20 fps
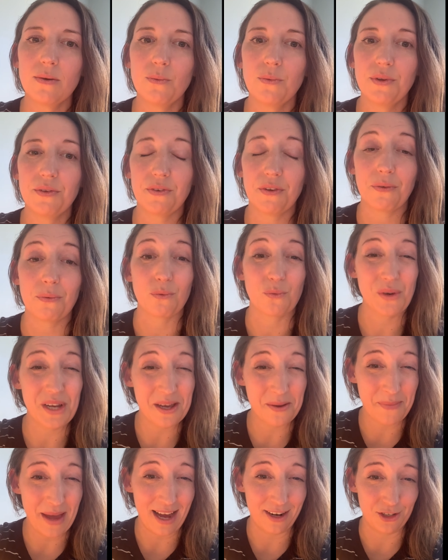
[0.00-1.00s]
We've
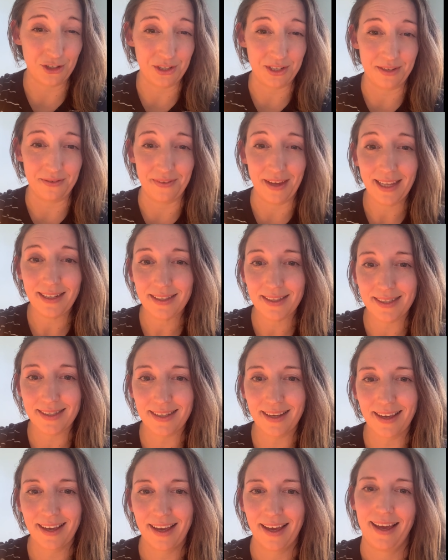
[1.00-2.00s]
reimagined
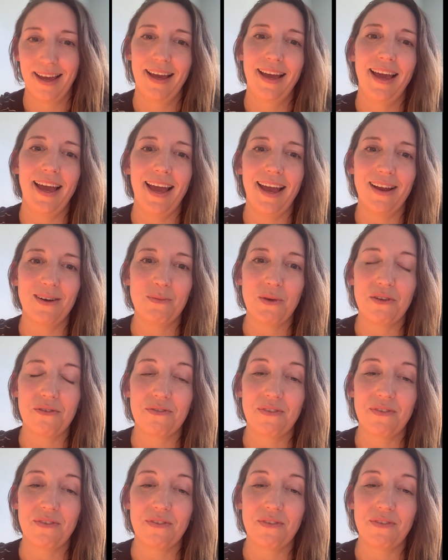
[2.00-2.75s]
events, and we've